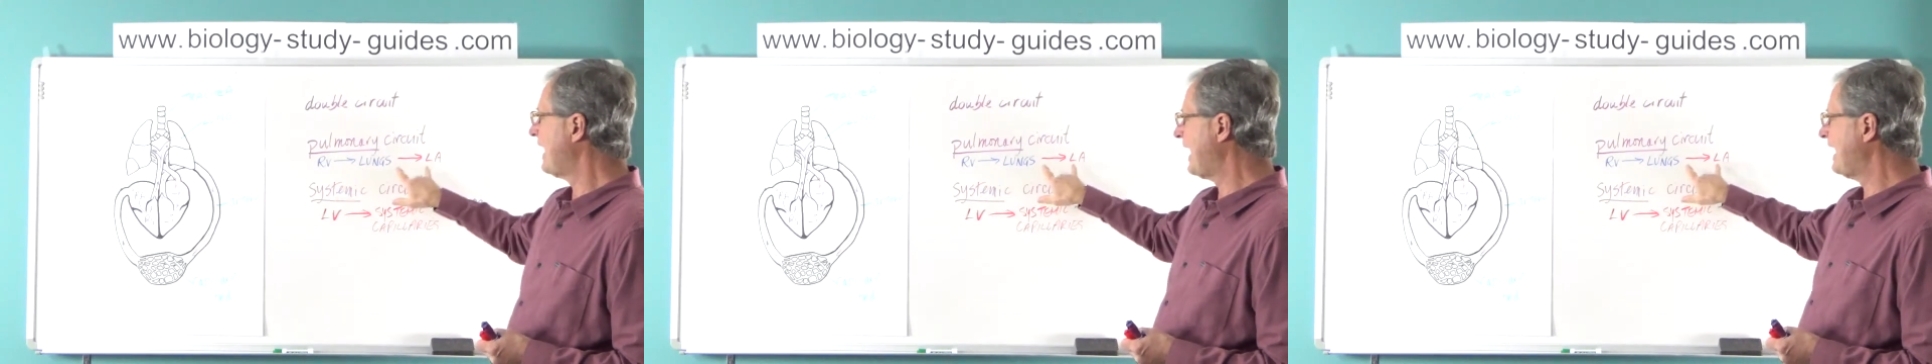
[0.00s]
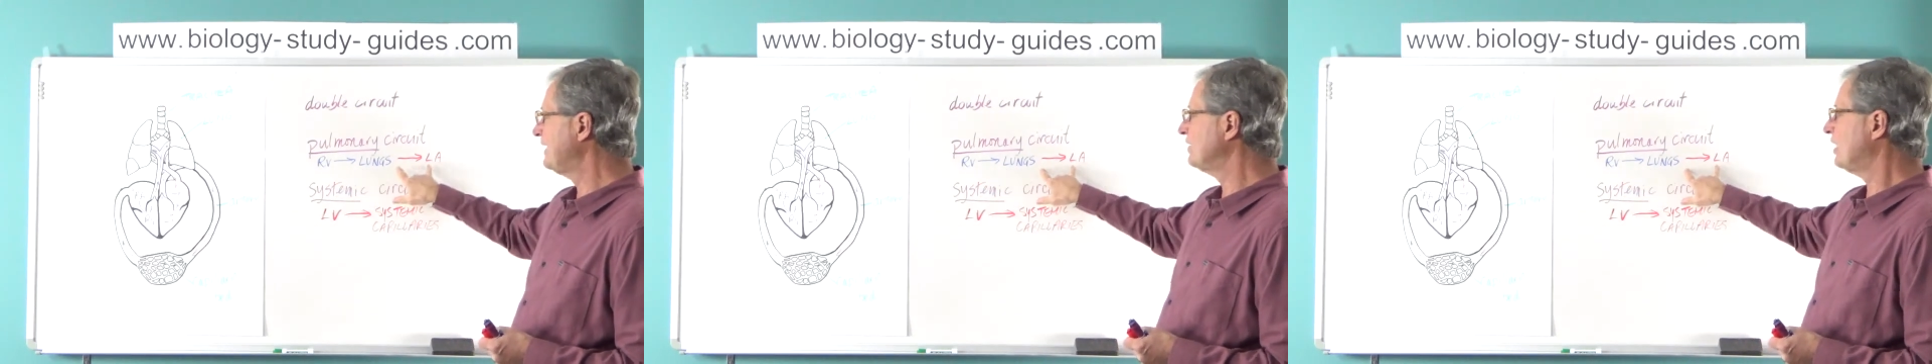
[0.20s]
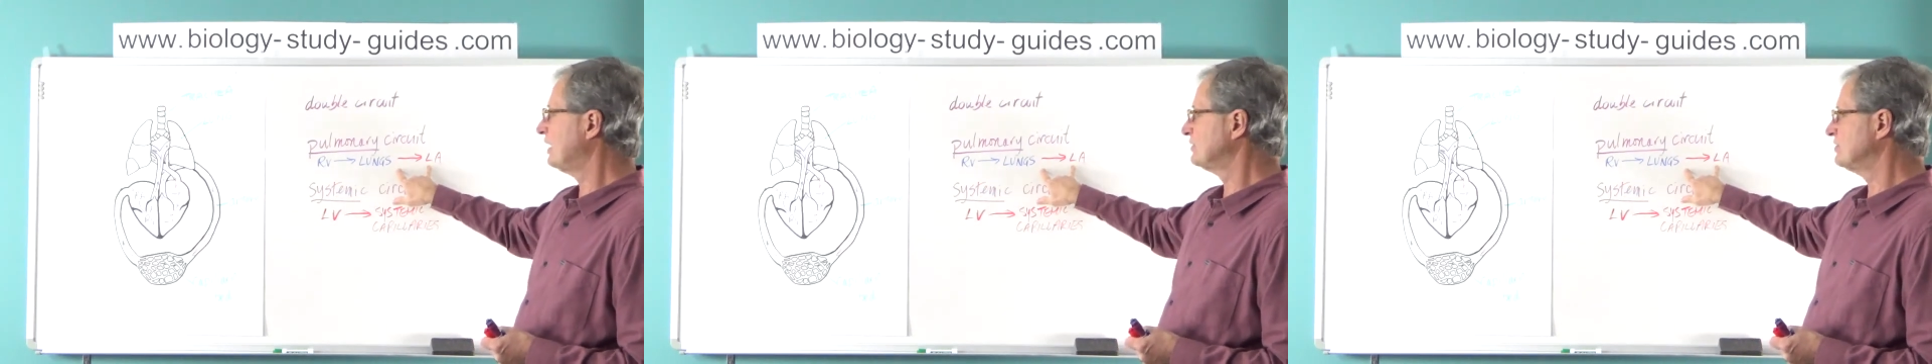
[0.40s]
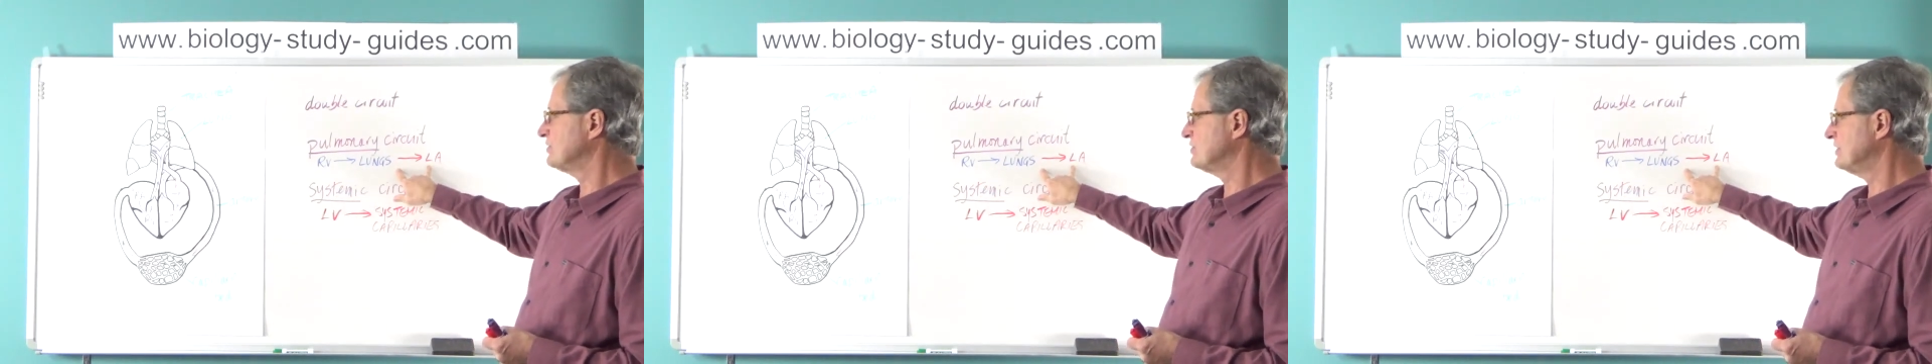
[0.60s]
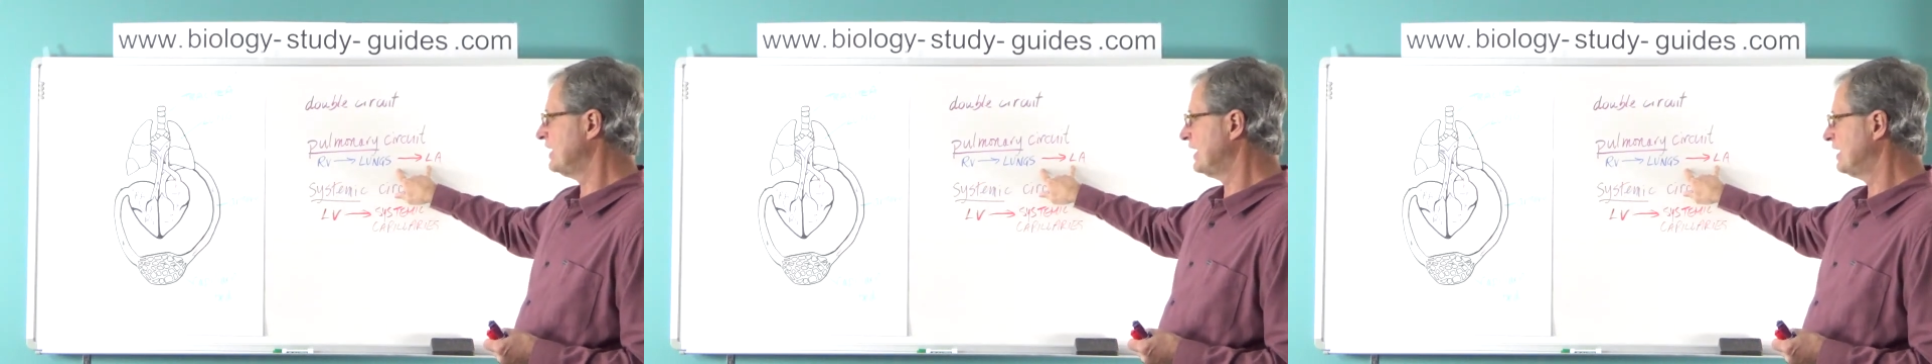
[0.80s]
and
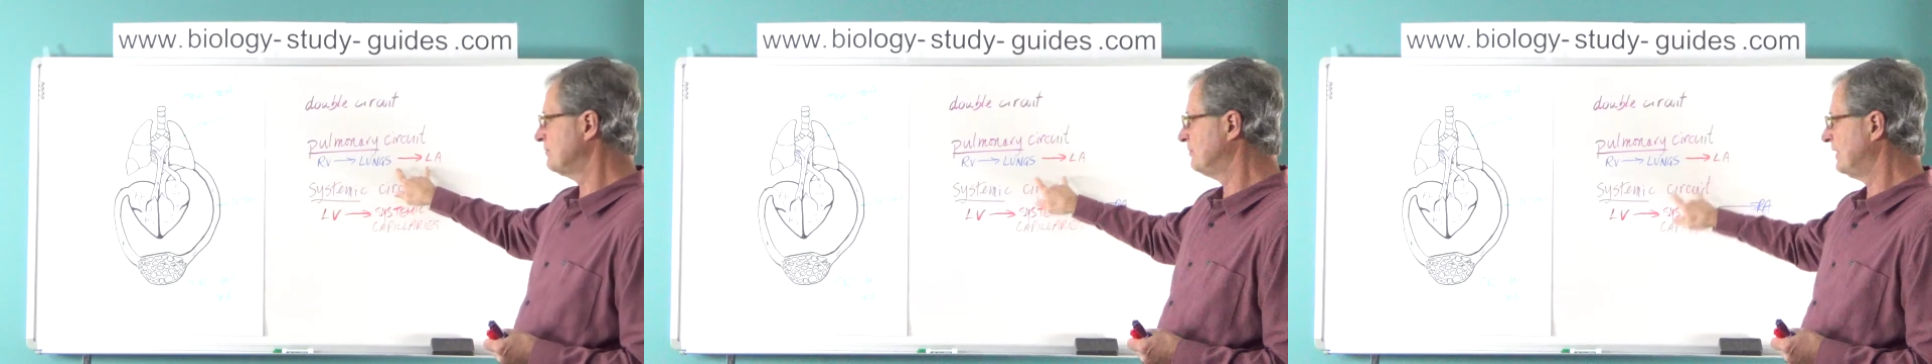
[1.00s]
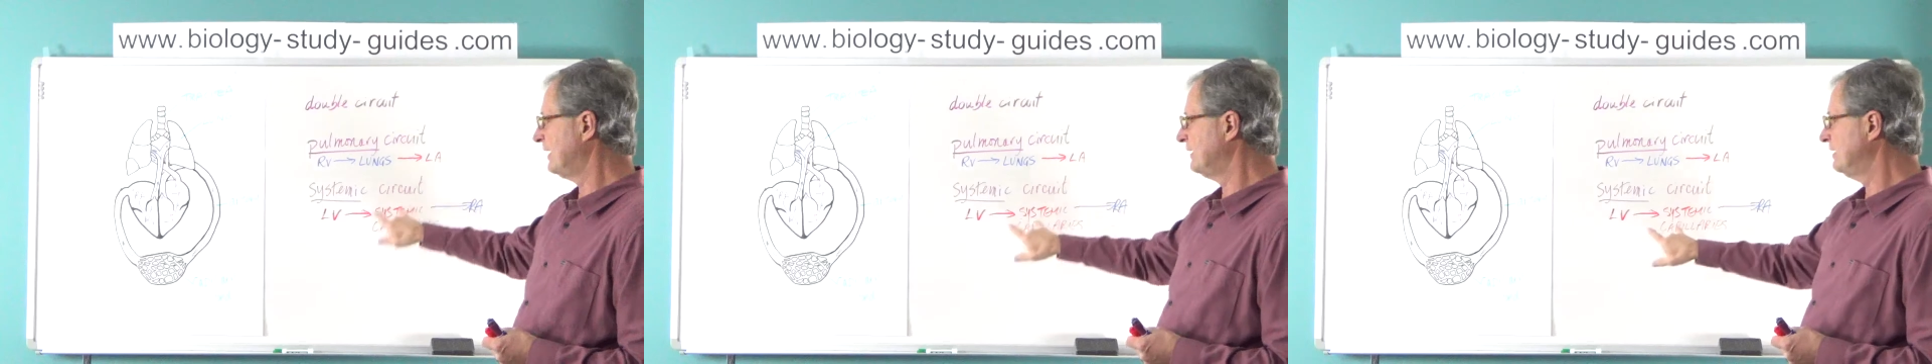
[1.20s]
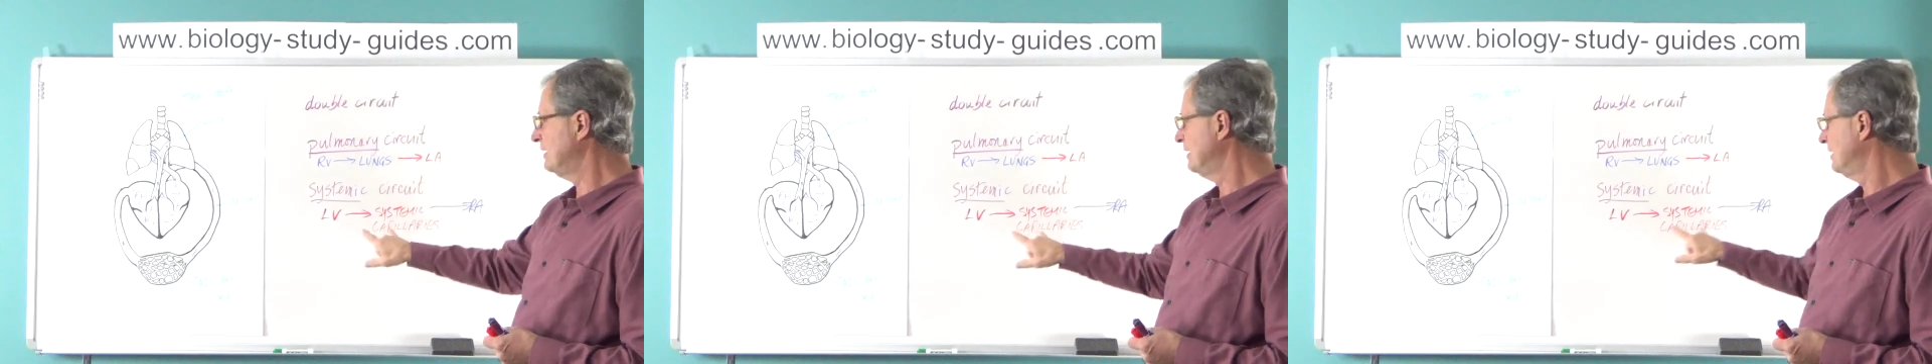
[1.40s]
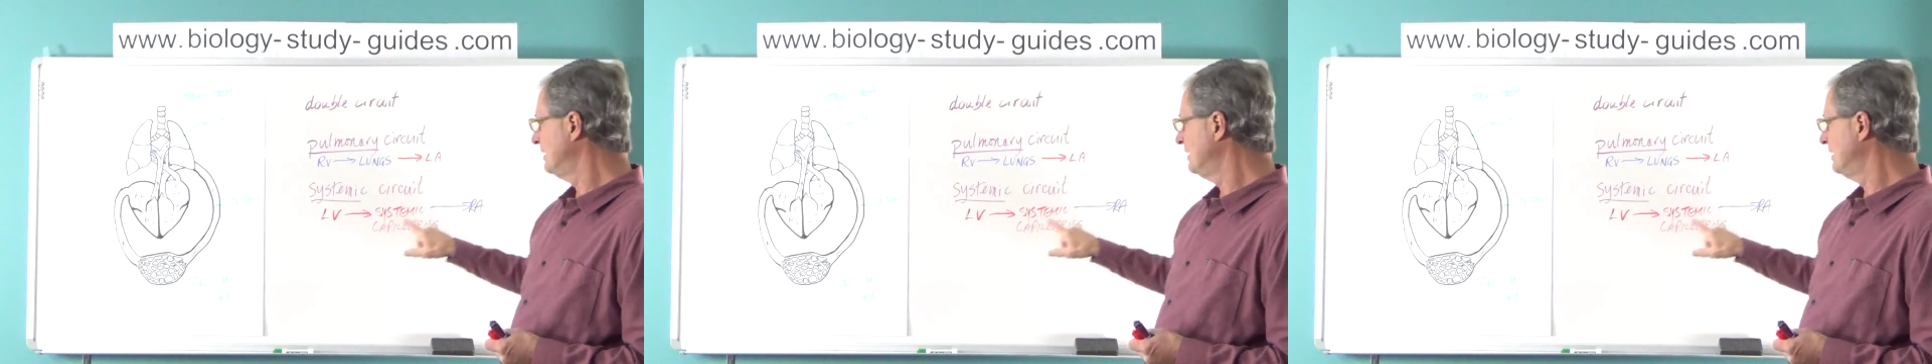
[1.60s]
oxygenated blood